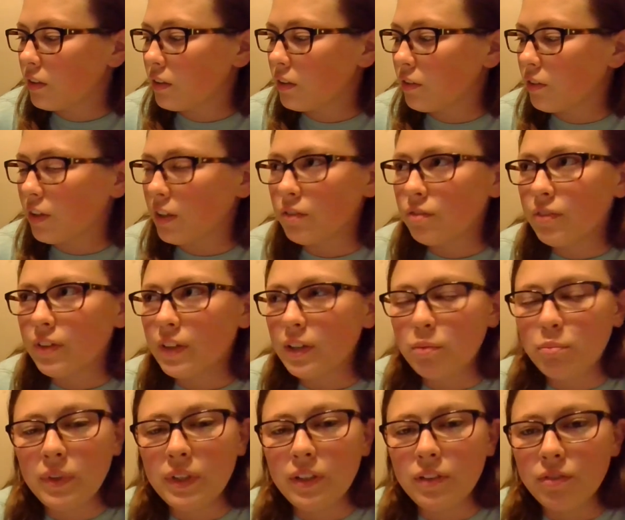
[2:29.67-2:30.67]
grain-fed
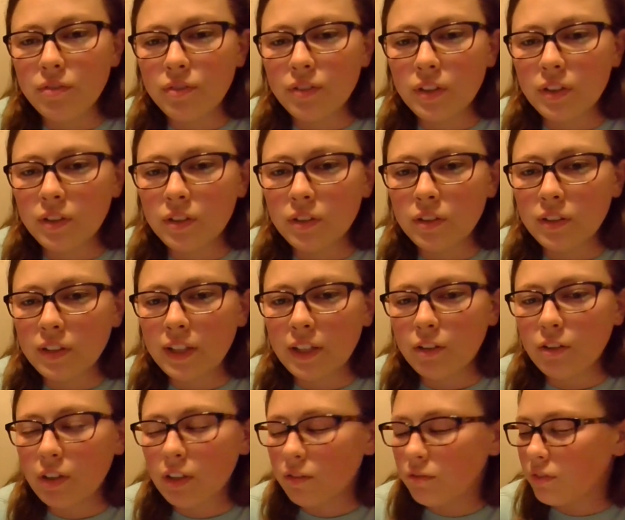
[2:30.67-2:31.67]
beef than
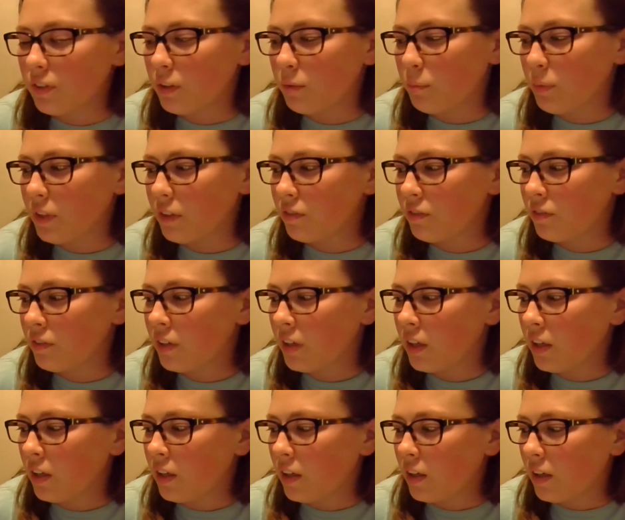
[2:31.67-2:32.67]
grain-fed beef.
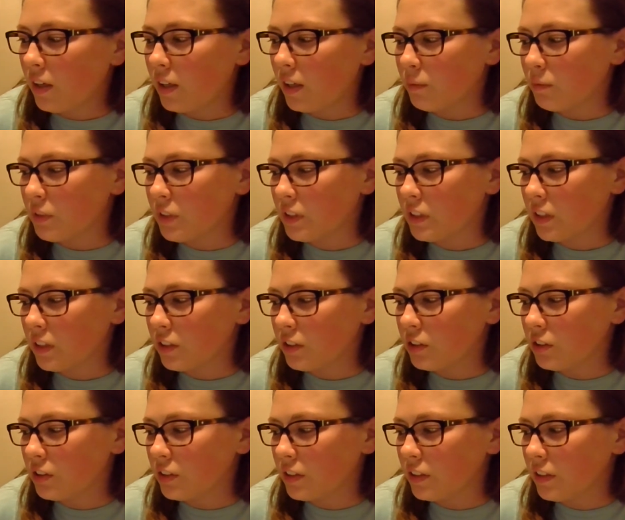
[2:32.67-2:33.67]
Does not
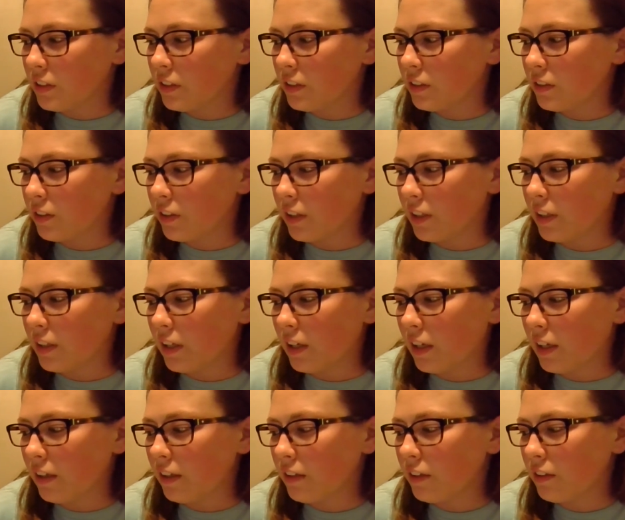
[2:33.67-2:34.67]
usually grade
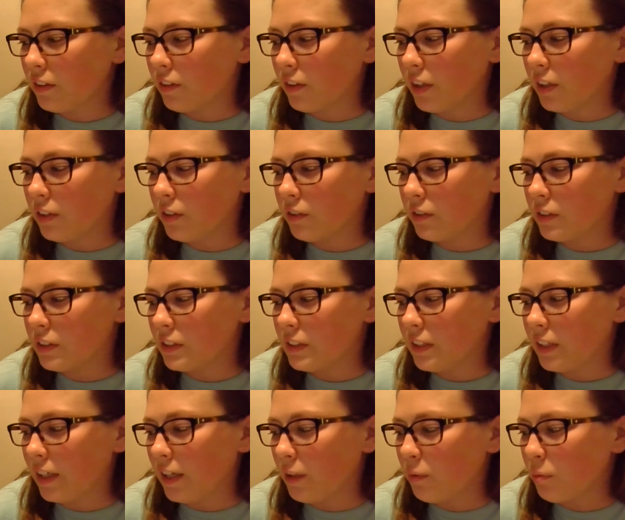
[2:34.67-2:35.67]

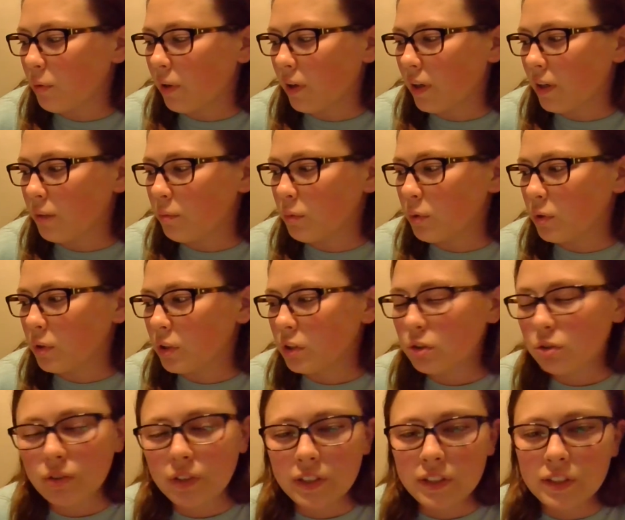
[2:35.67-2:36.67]
USDA prime or
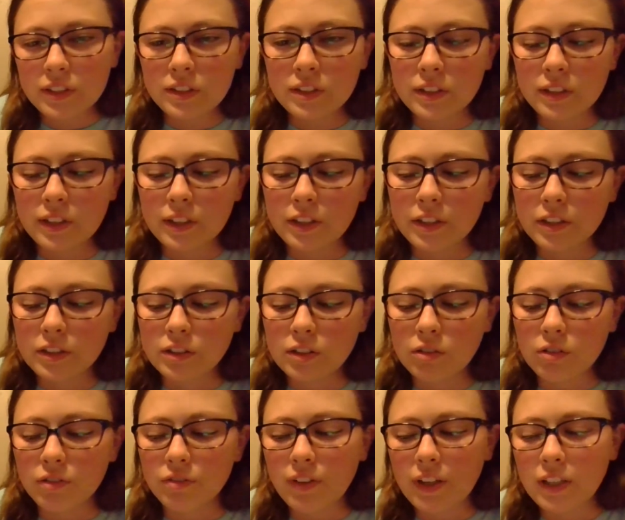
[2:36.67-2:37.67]
choice. There is
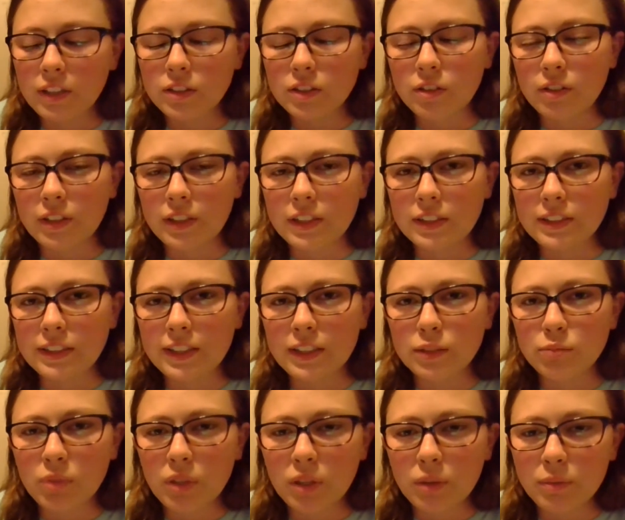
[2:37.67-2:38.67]
lower fat, so it has less
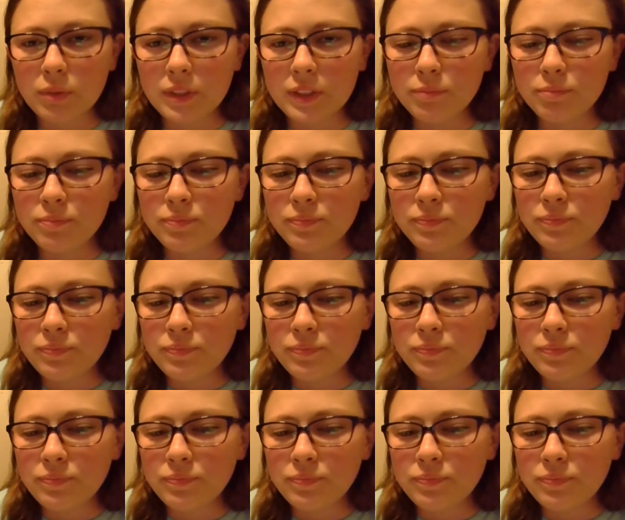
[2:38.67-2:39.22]
marbling.